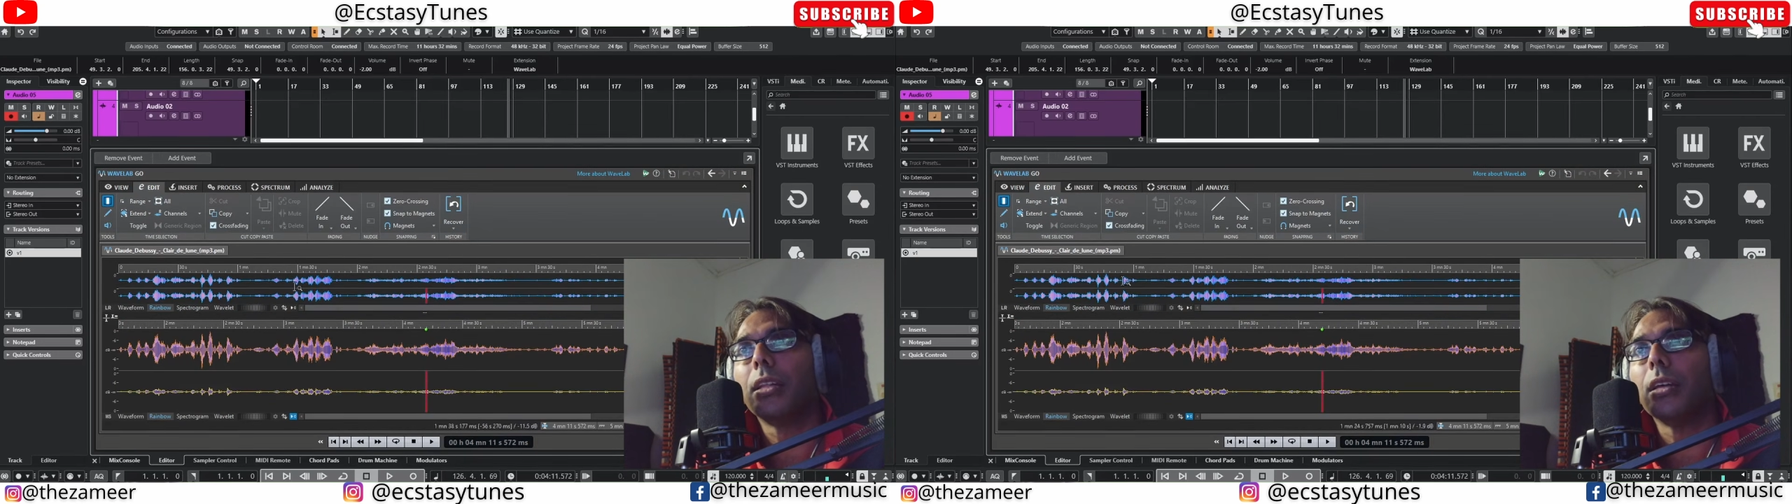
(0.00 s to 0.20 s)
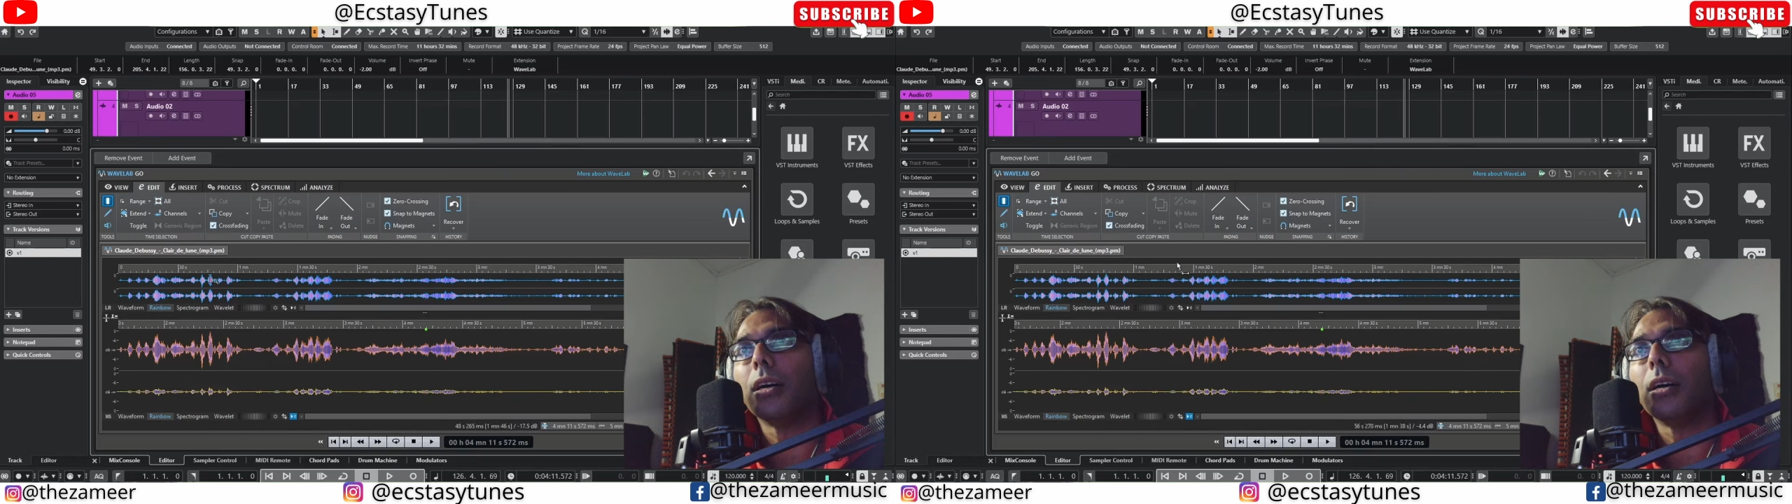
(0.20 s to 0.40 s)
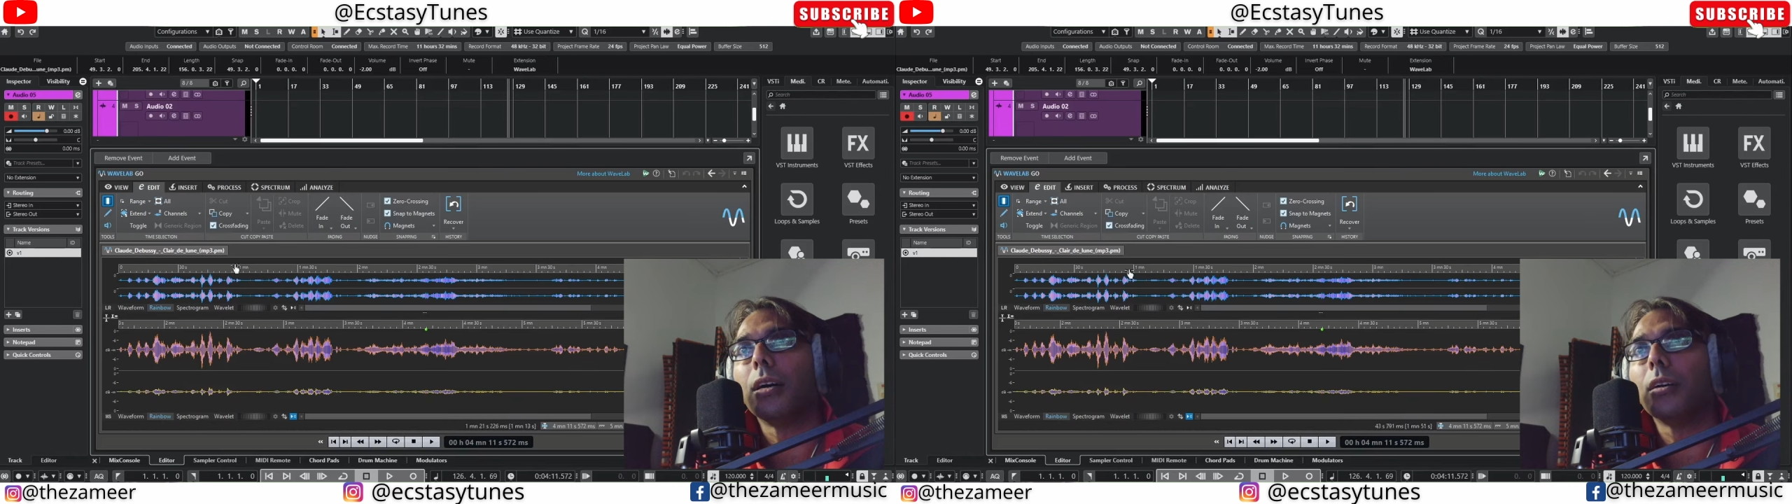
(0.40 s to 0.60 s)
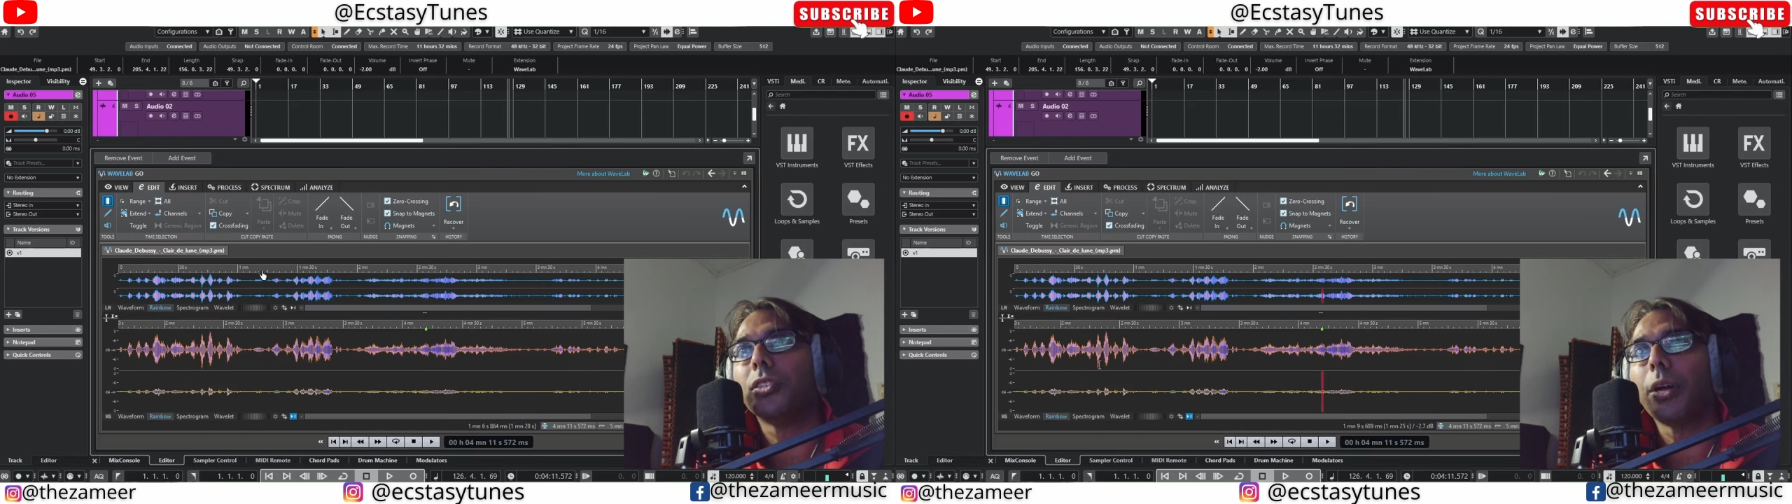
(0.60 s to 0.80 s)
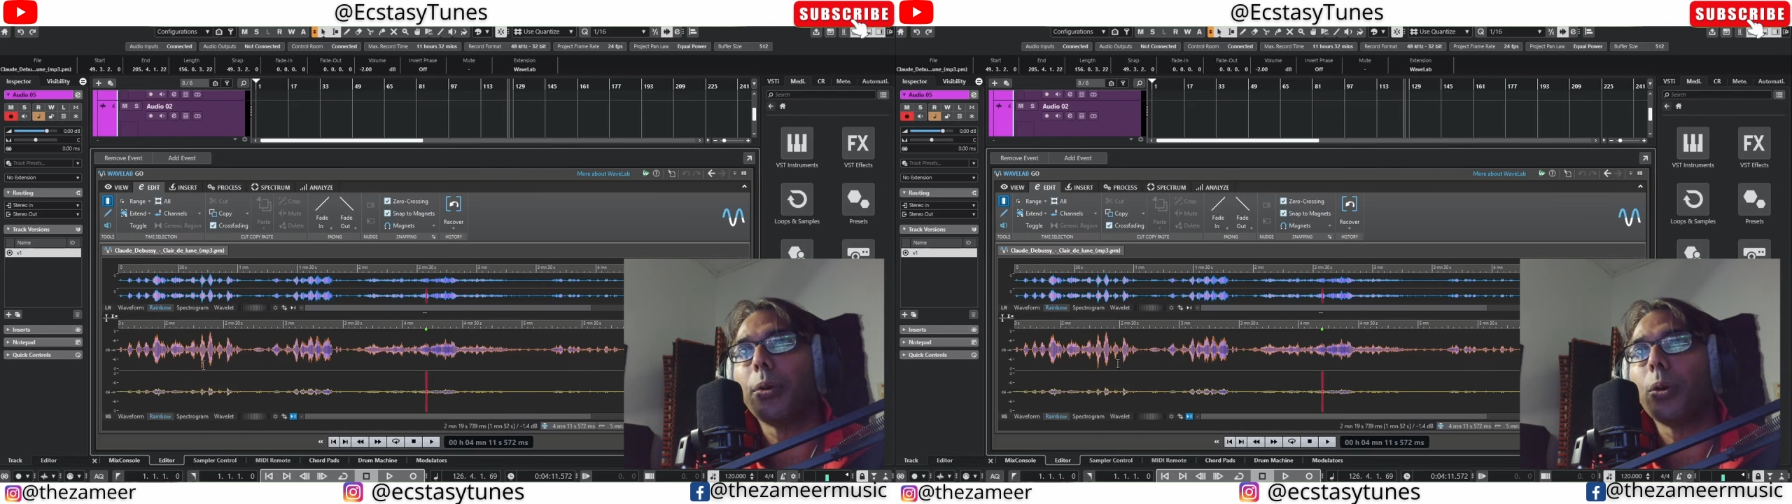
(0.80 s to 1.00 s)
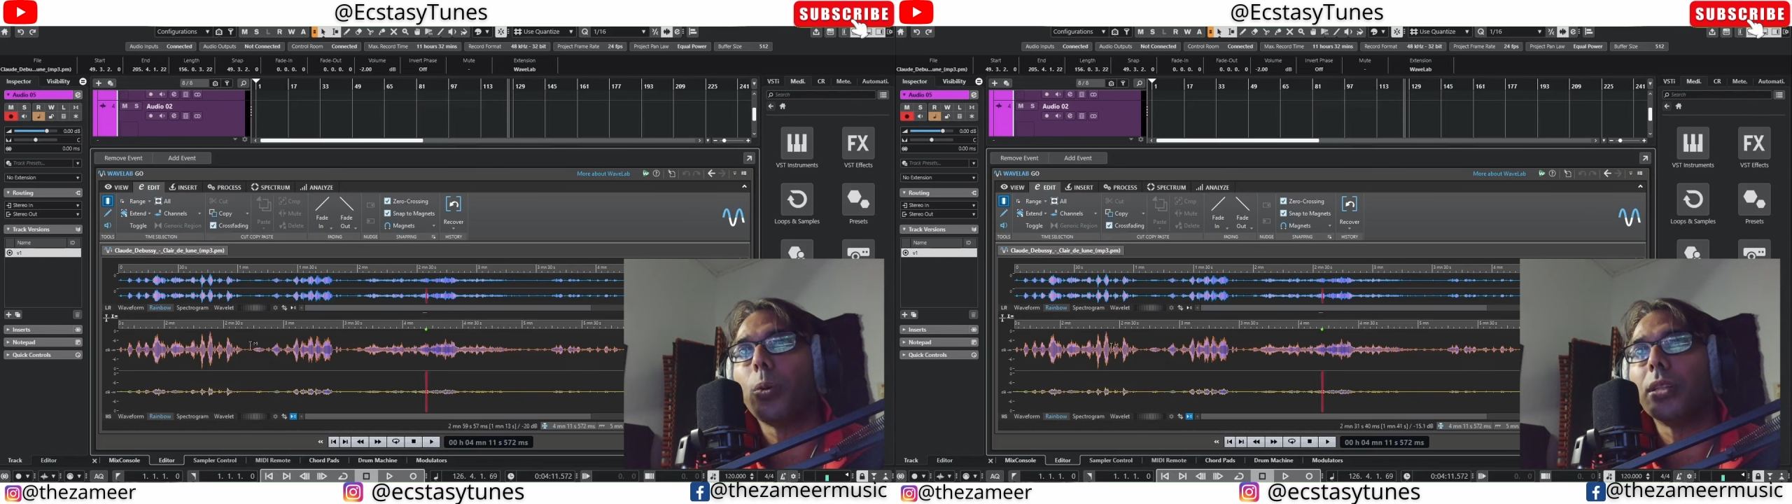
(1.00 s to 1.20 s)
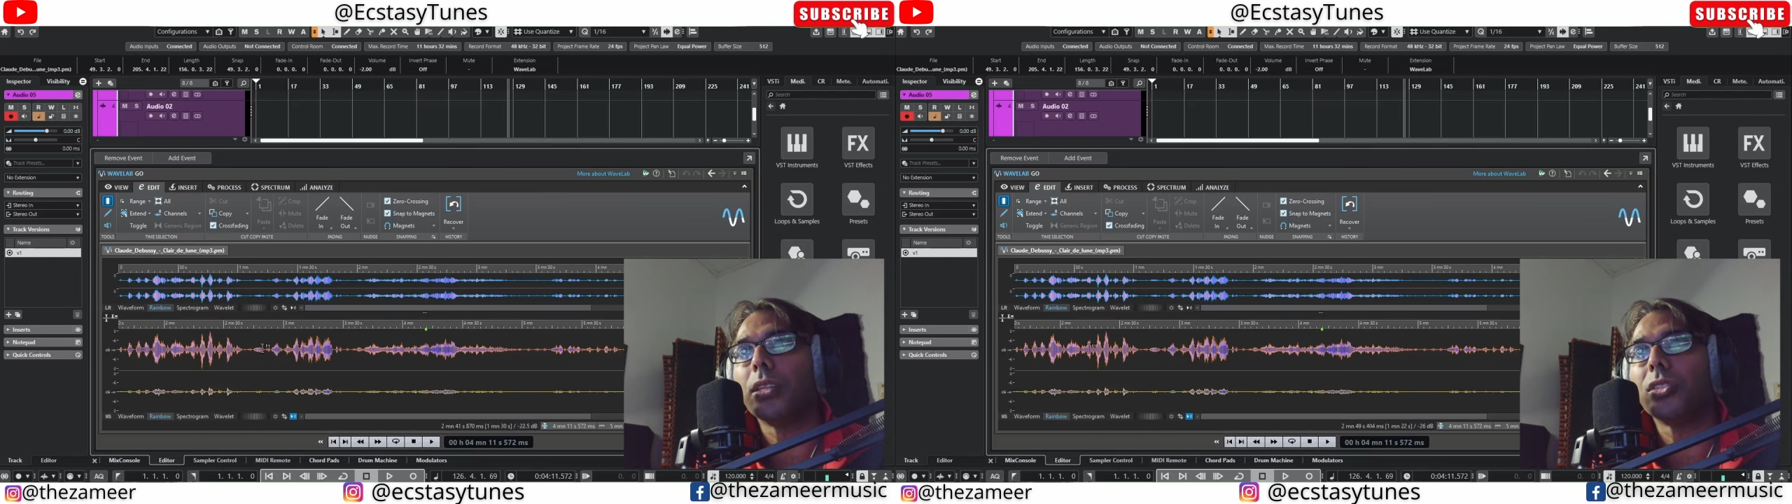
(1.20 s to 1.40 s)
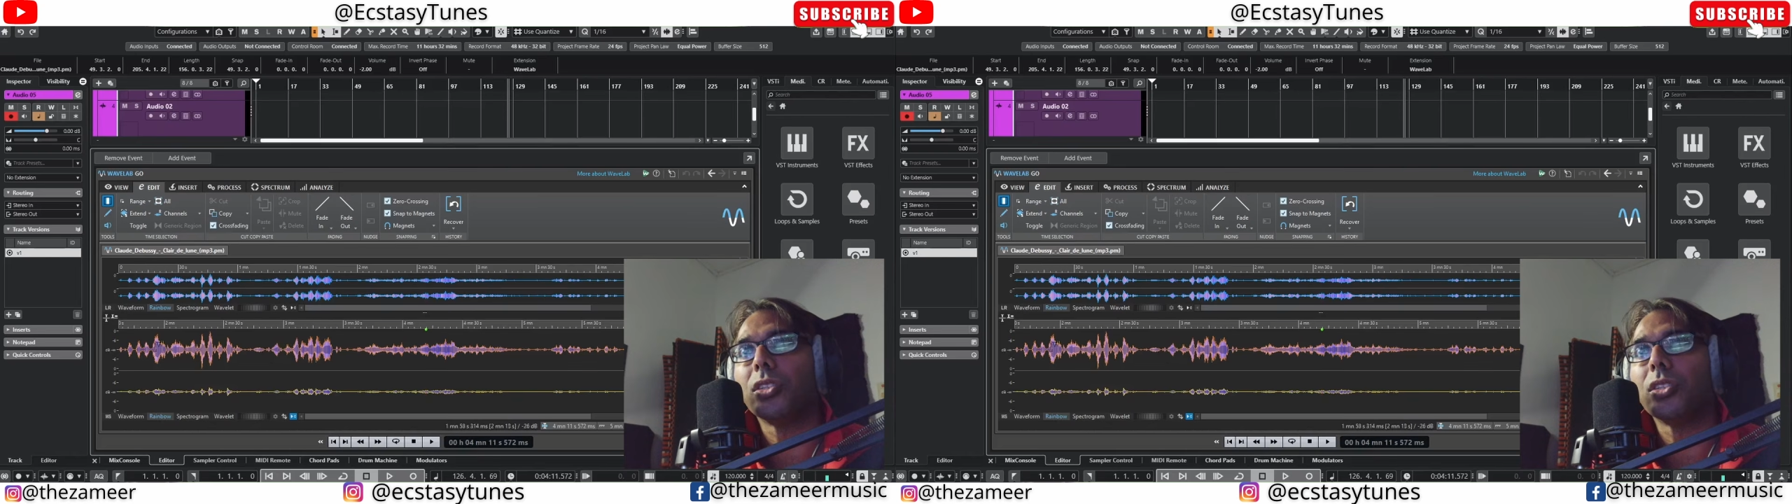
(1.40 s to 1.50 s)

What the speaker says: the stereo and this